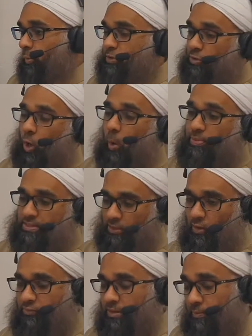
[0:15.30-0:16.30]
which are the
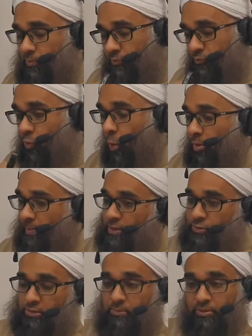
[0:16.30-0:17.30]
opposite of the four we
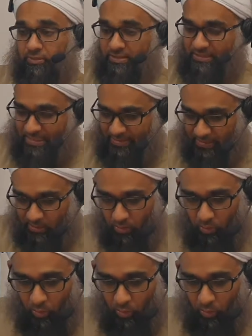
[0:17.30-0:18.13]
mentioned in the previous lesson,